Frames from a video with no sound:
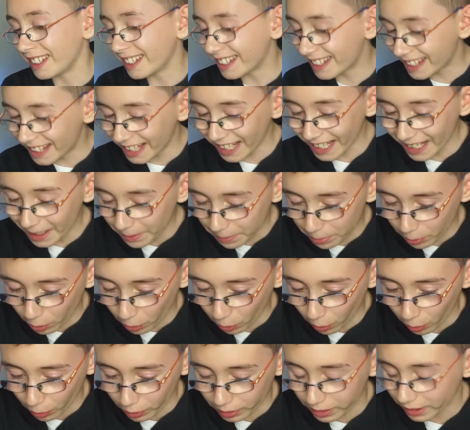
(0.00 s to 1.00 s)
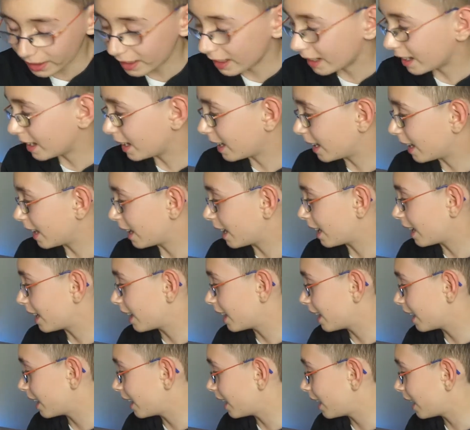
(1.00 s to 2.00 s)
Your keyboard,
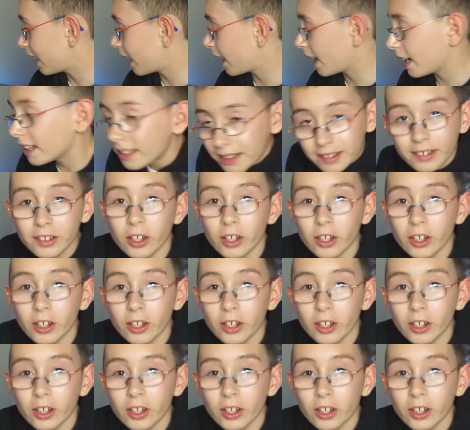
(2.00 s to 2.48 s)
it's